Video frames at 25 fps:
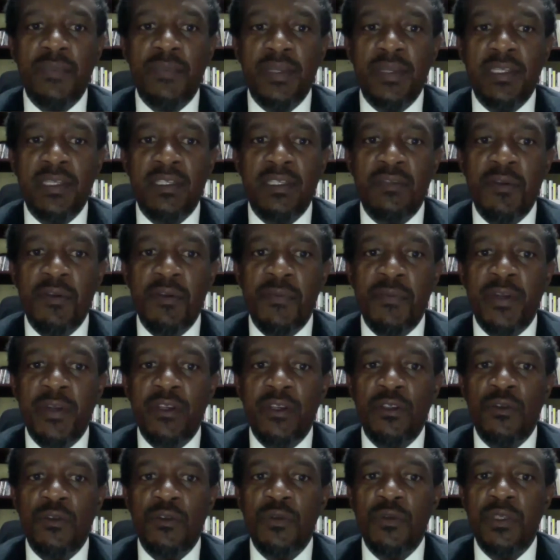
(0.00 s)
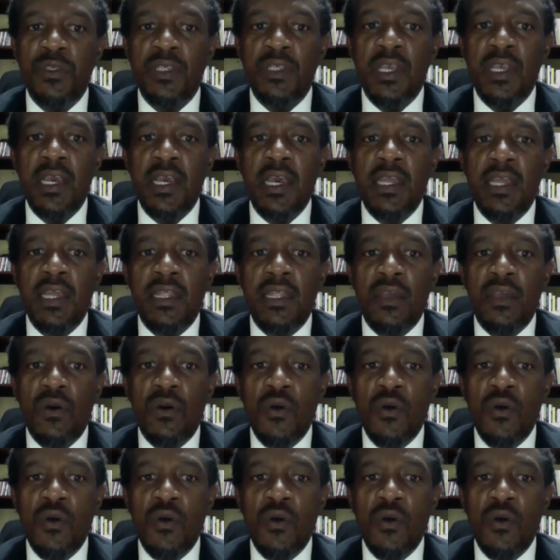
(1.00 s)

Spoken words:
please remember to use the